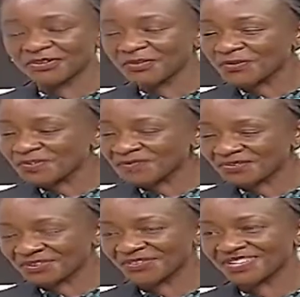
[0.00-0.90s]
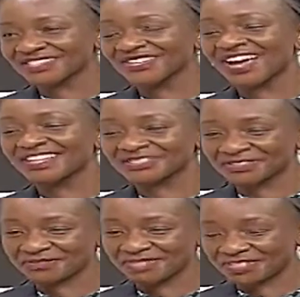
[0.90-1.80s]
no women were going. So I
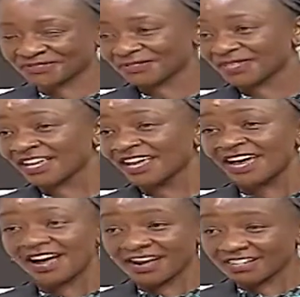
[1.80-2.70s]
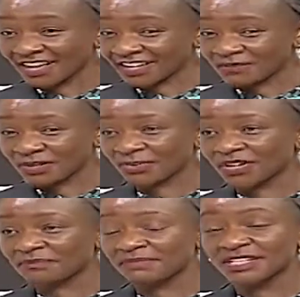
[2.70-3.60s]
took myself to the an, a chemical
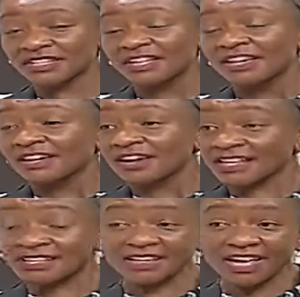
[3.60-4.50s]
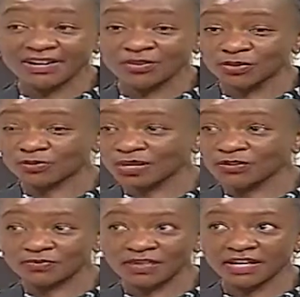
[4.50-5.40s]
company. Luckily, I got
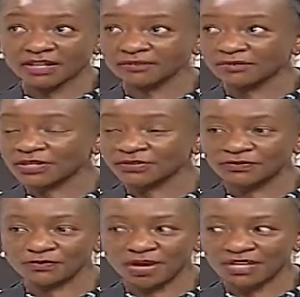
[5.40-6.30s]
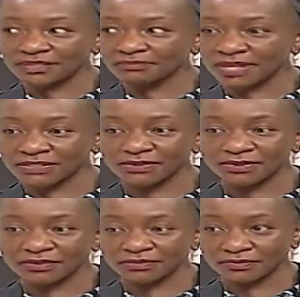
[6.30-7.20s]
one of the one of one
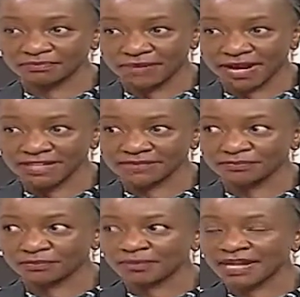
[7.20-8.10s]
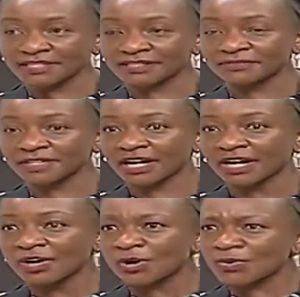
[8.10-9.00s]
person by from Bayer East Africa
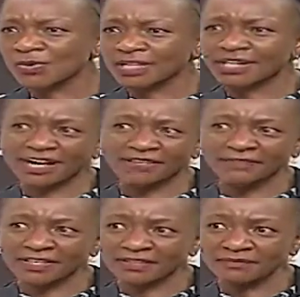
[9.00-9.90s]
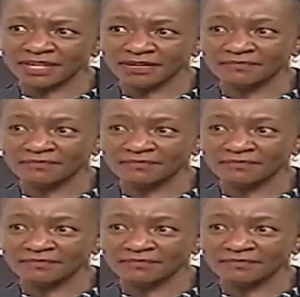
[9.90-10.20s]
who really had faith in me,